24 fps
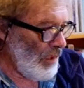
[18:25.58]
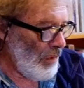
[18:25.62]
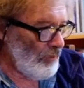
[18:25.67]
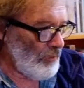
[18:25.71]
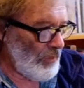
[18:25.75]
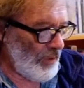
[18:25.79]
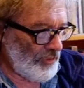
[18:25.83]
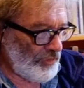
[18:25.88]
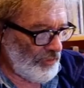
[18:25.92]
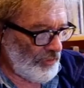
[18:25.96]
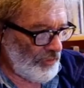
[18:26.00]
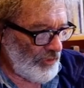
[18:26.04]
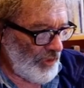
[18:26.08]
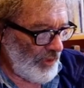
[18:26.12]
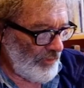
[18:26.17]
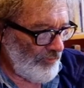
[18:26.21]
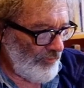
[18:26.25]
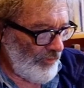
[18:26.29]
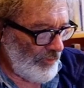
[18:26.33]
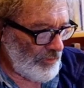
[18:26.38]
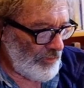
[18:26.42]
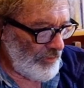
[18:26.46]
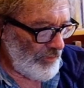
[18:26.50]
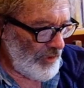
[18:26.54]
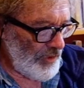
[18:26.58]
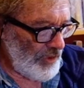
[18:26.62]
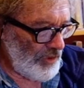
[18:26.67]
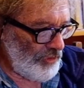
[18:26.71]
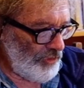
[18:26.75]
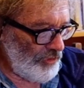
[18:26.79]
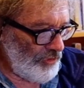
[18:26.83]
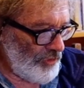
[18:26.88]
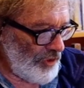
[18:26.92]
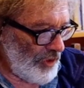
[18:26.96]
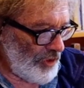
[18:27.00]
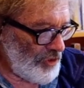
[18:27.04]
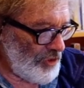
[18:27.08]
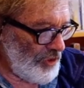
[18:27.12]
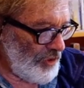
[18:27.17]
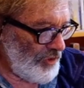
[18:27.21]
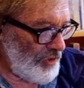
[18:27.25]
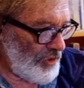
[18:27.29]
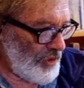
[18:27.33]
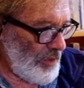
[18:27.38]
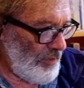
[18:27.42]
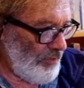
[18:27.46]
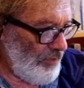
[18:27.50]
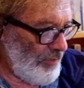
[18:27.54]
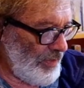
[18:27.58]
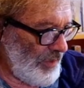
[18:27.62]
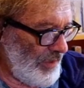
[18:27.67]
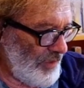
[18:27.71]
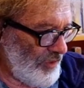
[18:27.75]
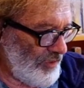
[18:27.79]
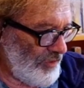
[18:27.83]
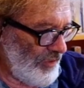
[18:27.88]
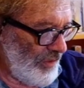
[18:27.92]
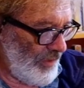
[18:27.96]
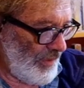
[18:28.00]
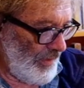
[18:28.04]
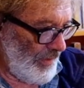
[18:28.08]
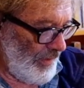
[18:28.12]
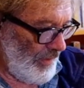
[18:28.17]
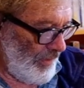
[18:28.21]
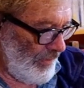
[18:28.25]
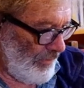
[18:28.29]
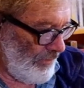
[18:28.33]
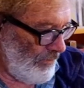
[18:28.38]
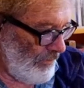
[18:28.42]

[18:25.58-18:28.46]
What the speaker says: But as I say, follow the instructions implicitly.